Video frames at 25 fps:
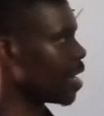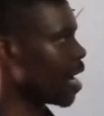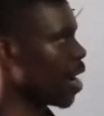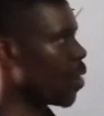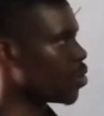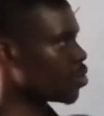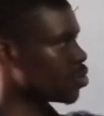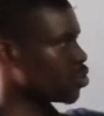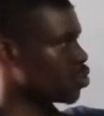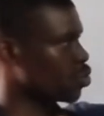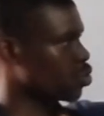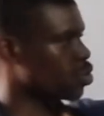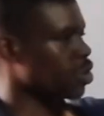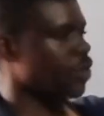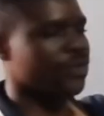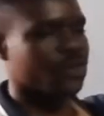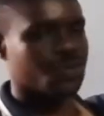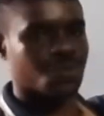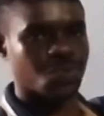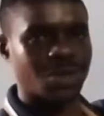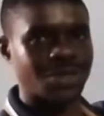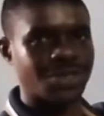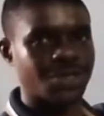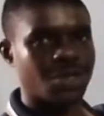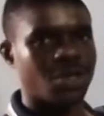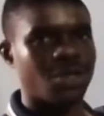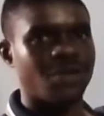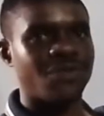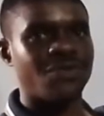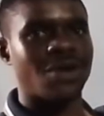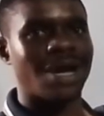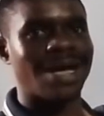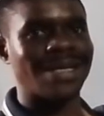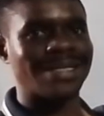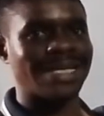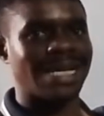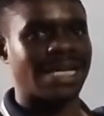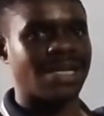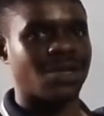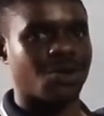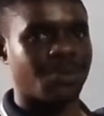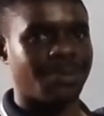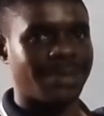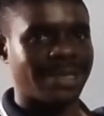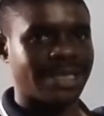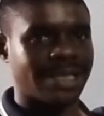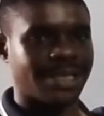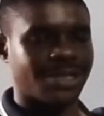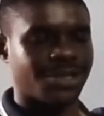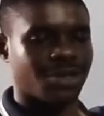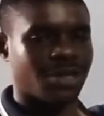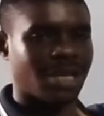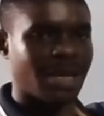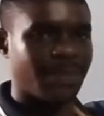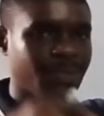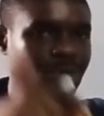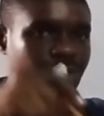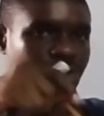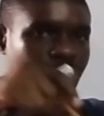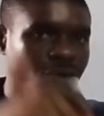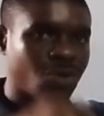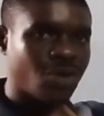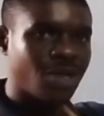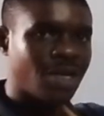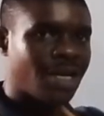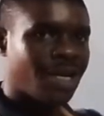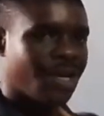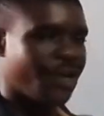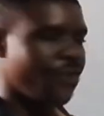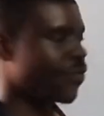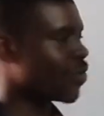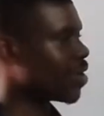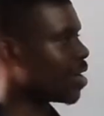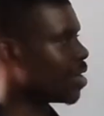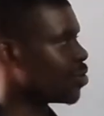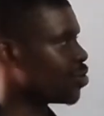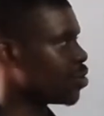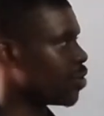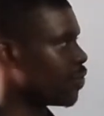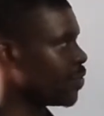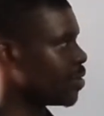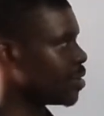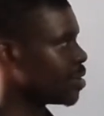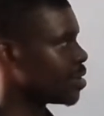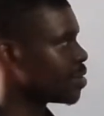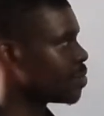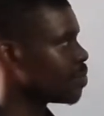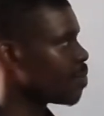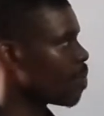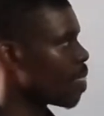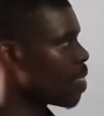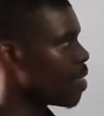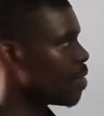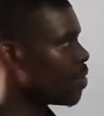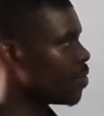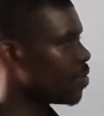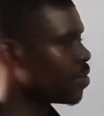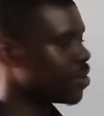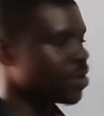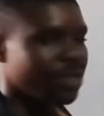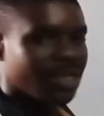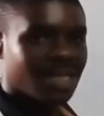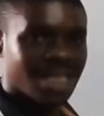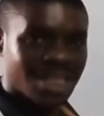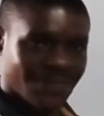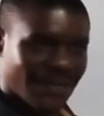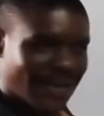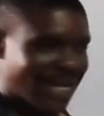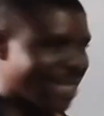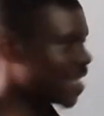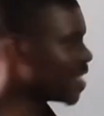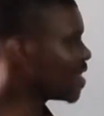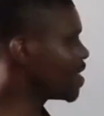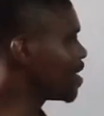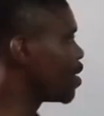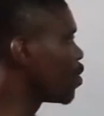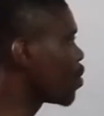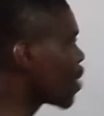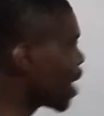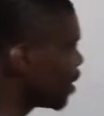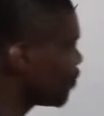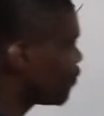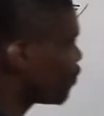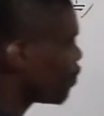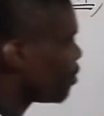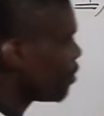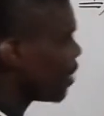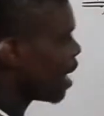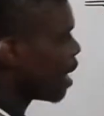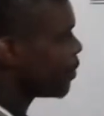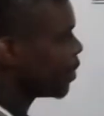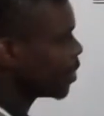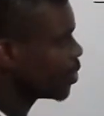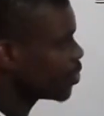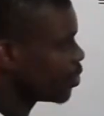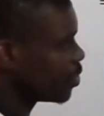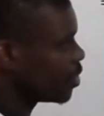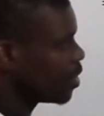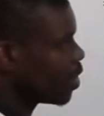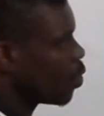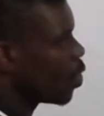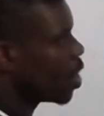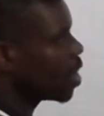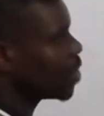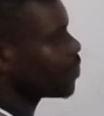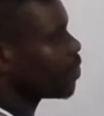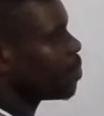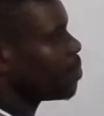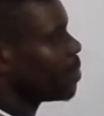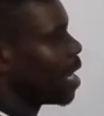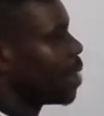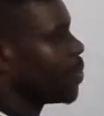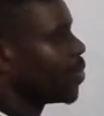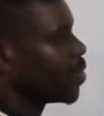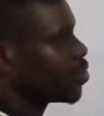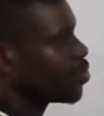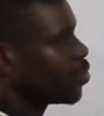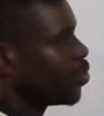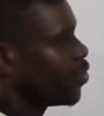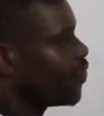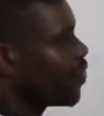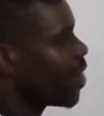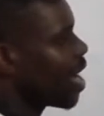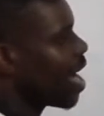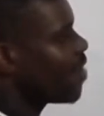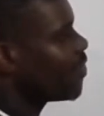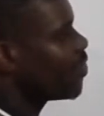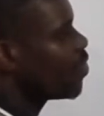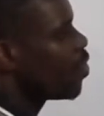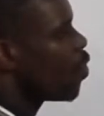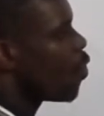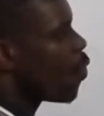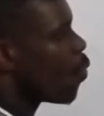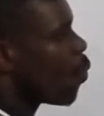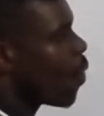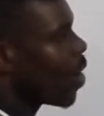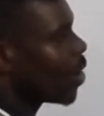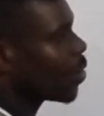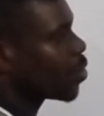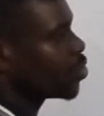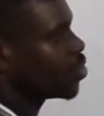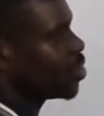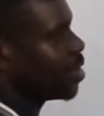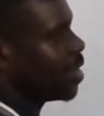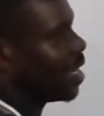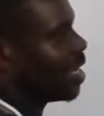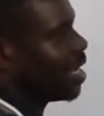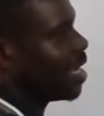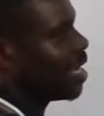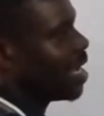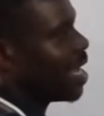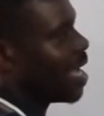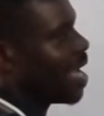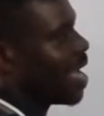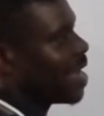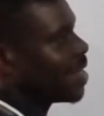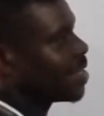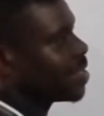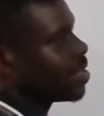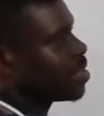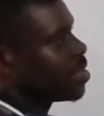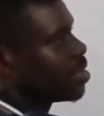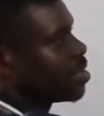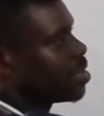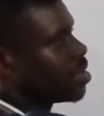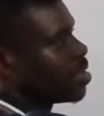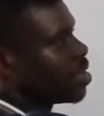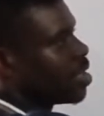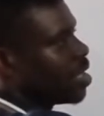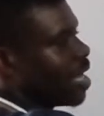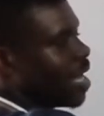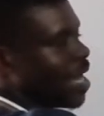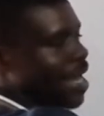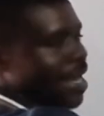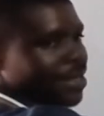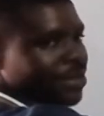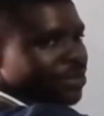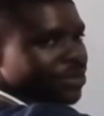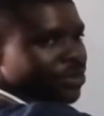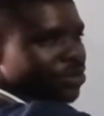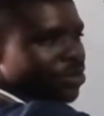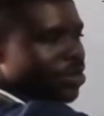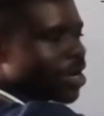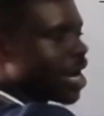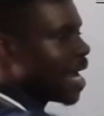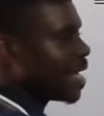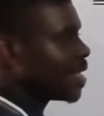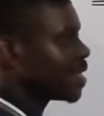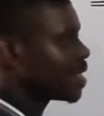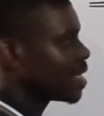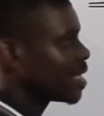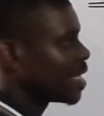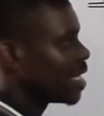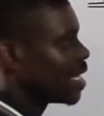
I want to solve this question. Leave your answer at the comment section. Let me know if you can solve it. It's very easy. Look at the formula method here. What is formula method? If you have y equals a s n, right?